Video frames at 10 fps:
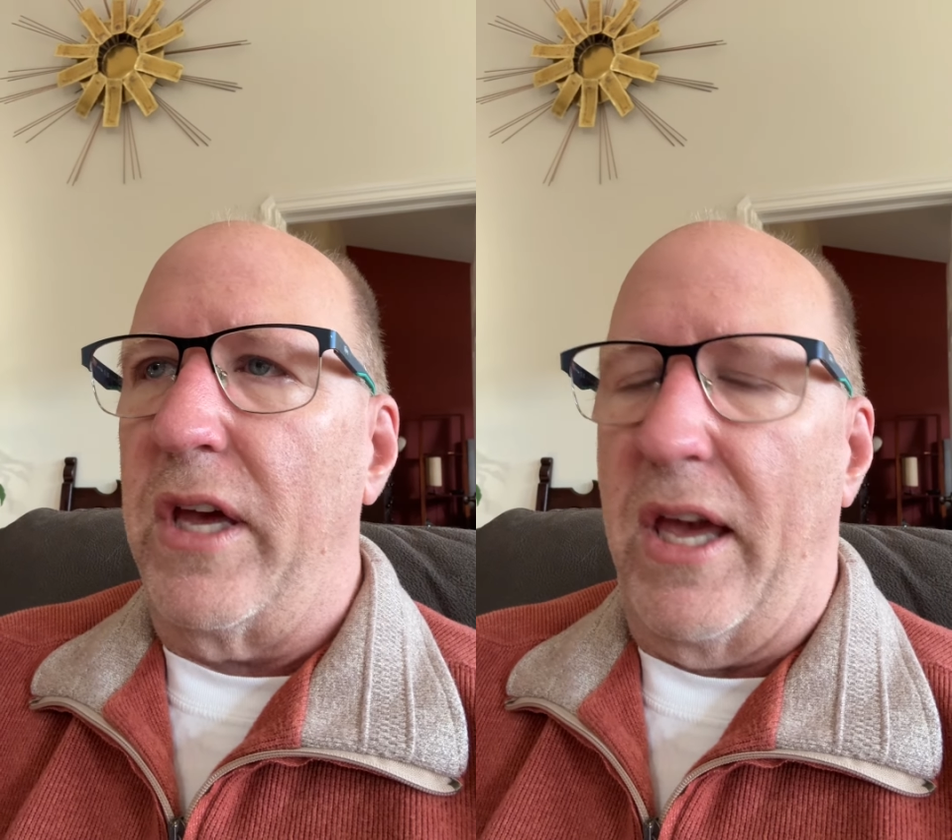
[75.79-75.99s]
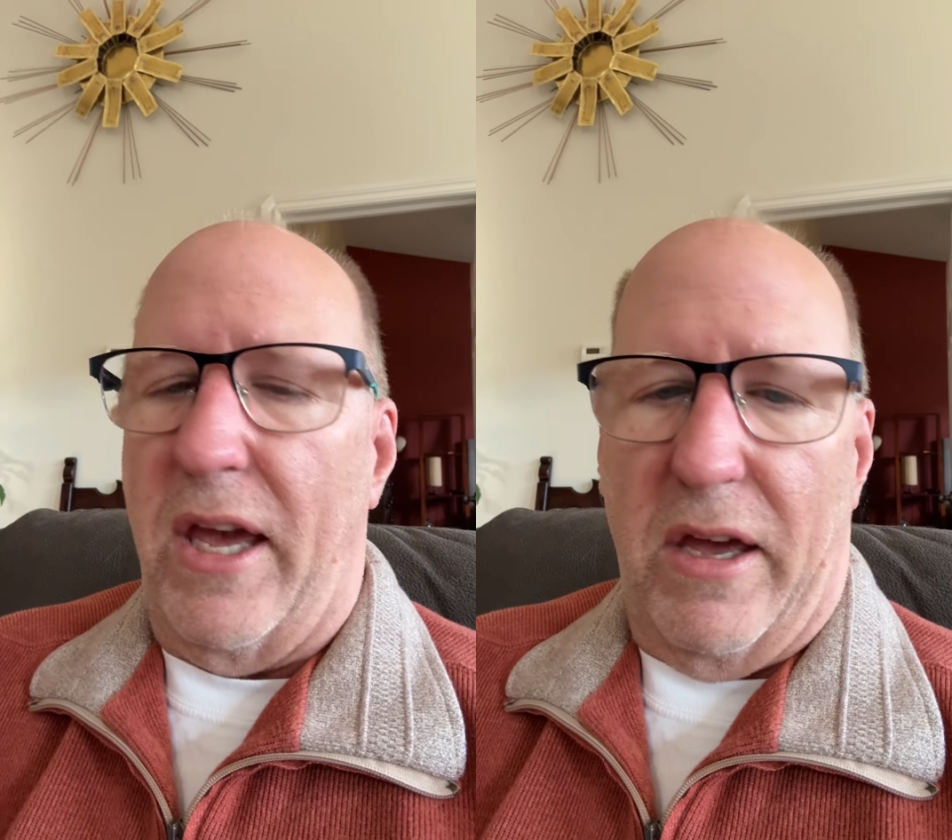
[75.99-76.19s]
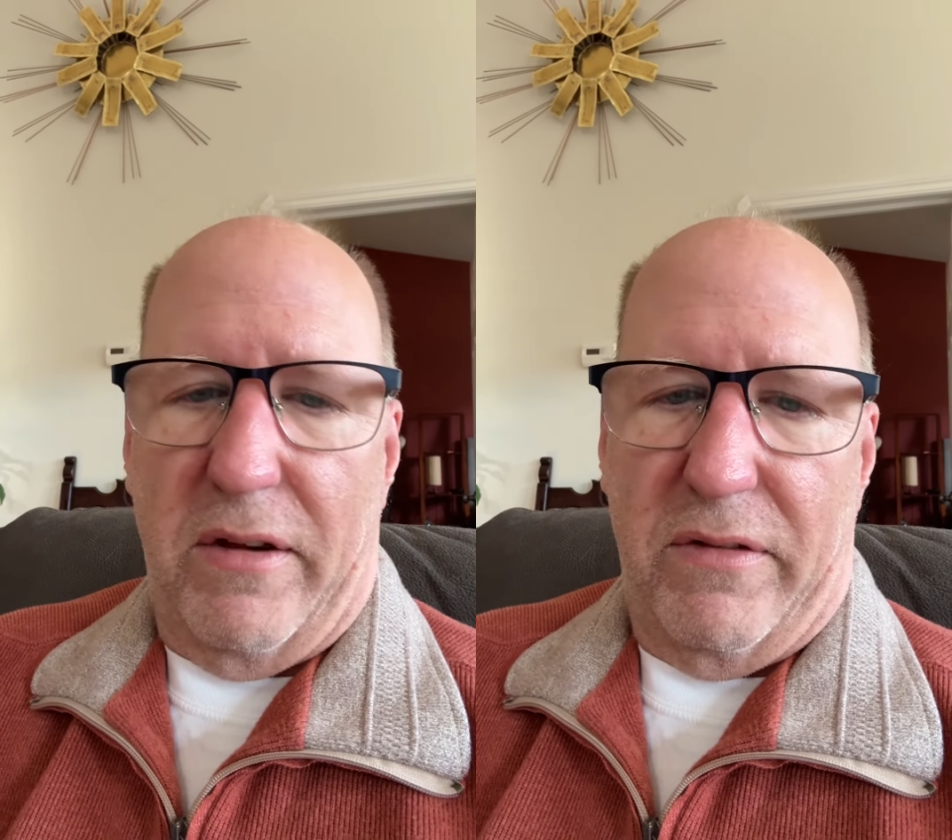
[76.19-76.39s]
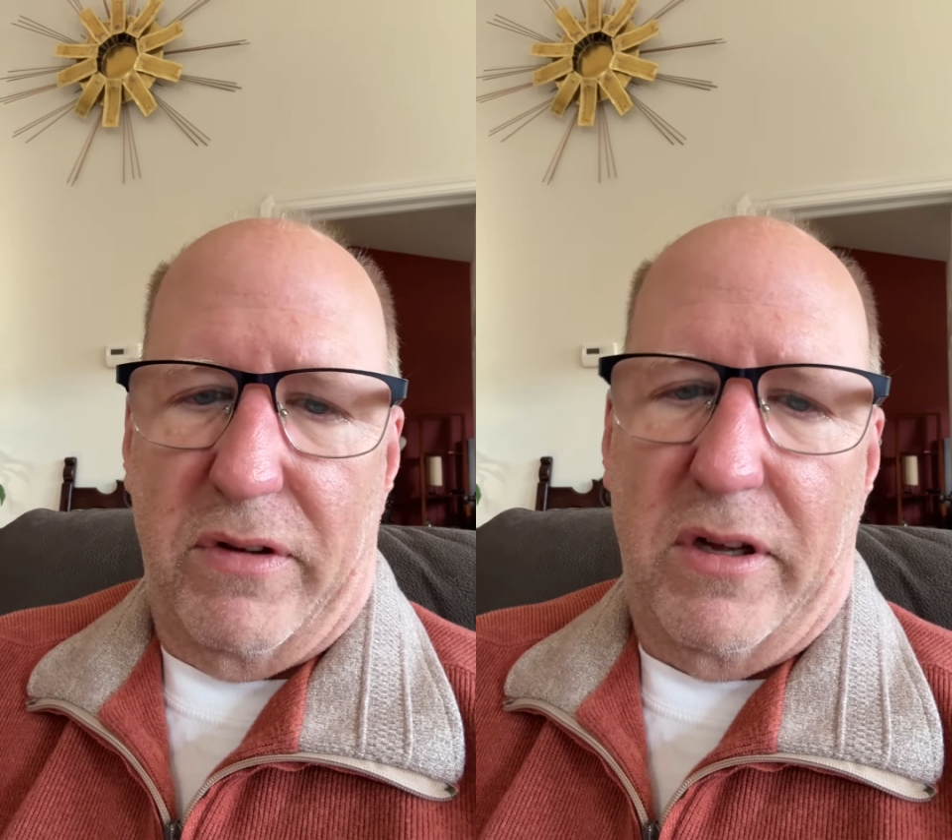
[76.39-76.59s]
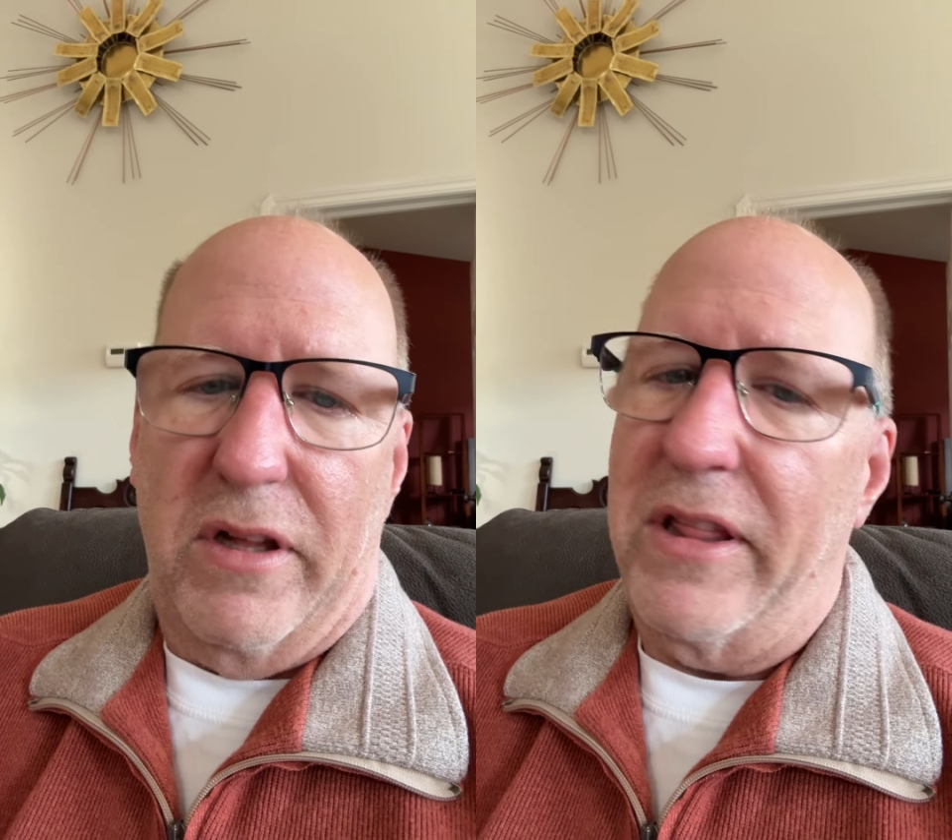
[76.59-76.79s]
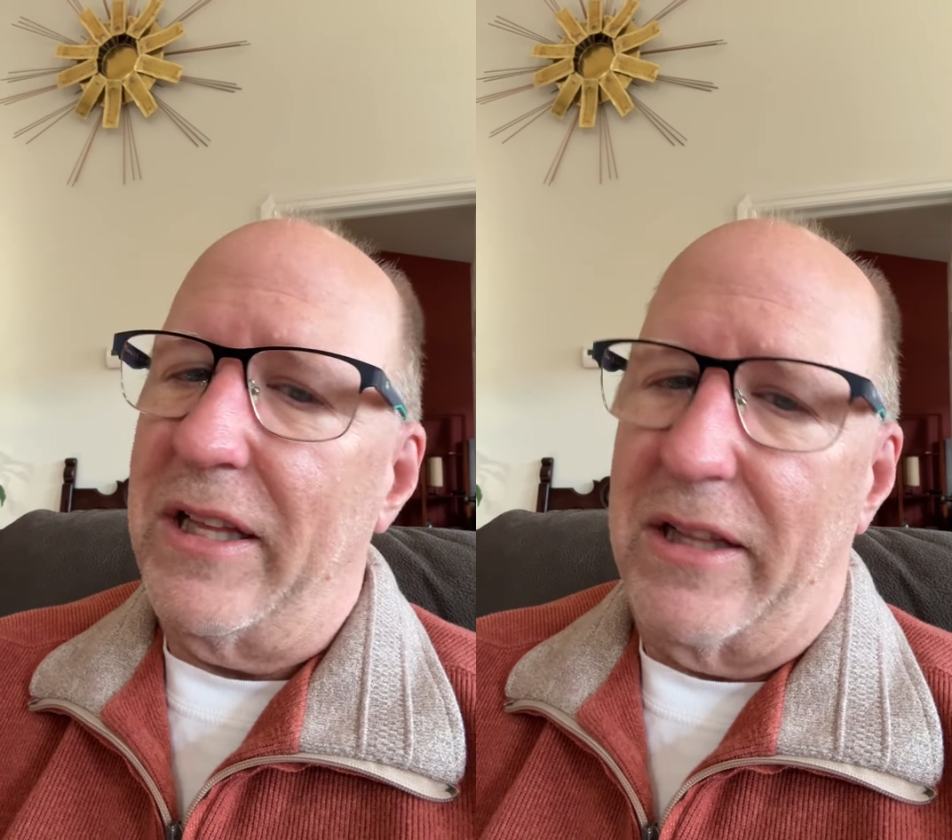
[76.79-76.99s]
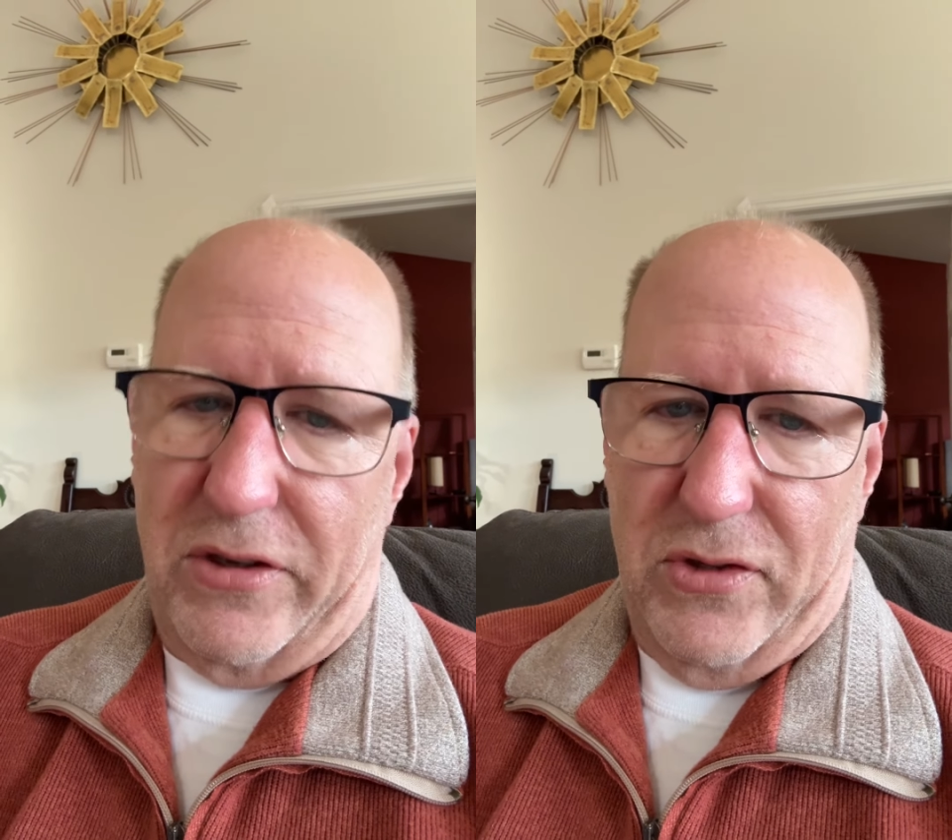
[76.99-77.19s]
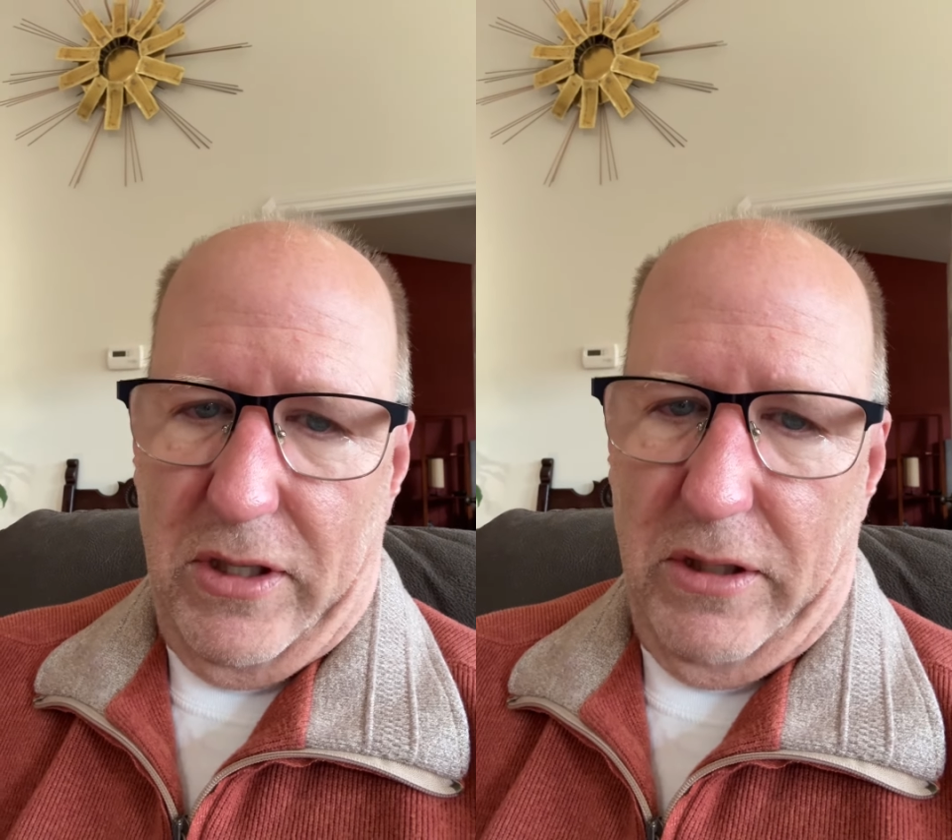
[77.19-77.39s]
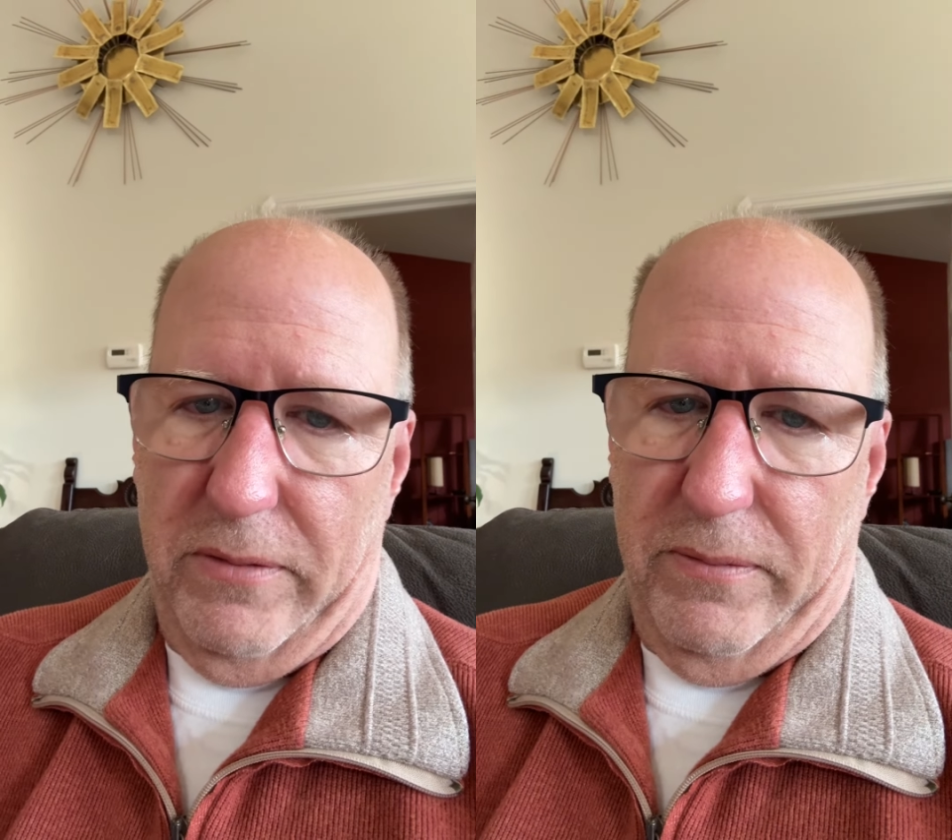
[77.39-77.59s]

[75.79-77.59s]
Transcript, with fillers: have the listing.